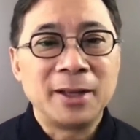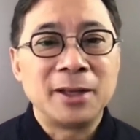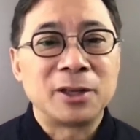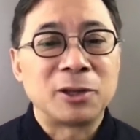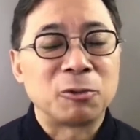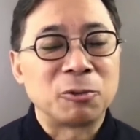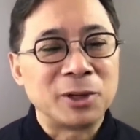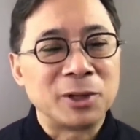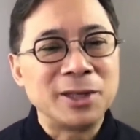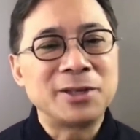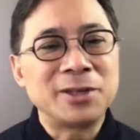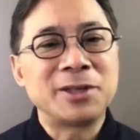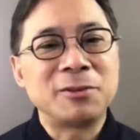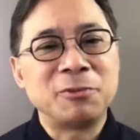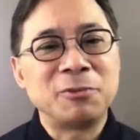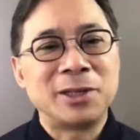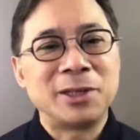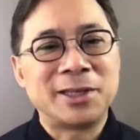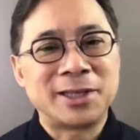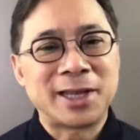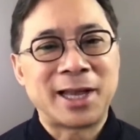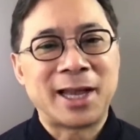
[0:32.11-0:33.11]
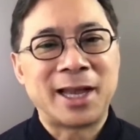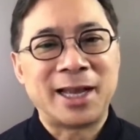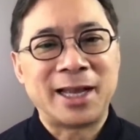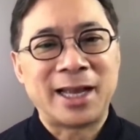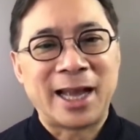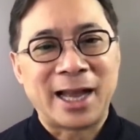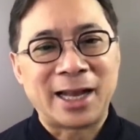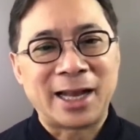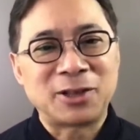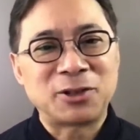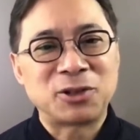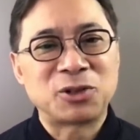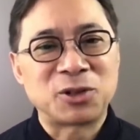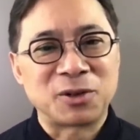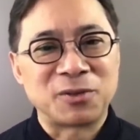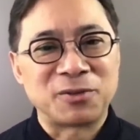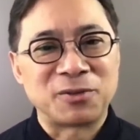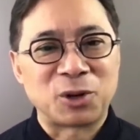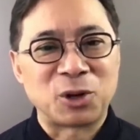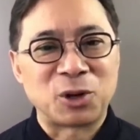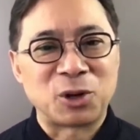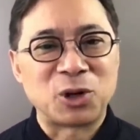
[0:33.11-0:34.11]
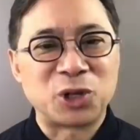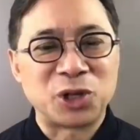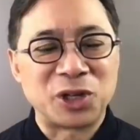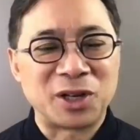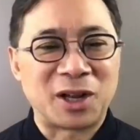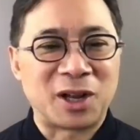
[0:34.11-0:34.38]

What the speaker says: the reason we say extra virgin